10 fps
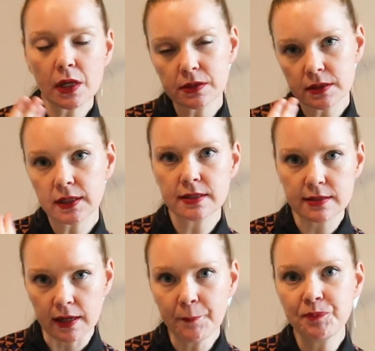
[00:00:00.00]
still has
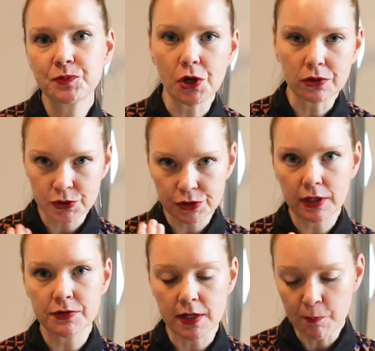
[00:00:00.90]
some, chocolate should
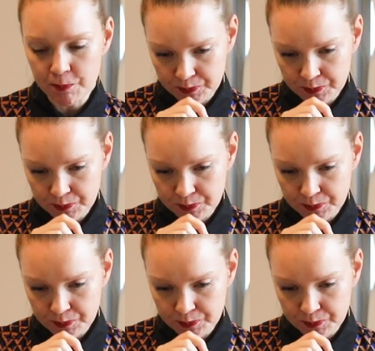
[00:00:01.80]
have some,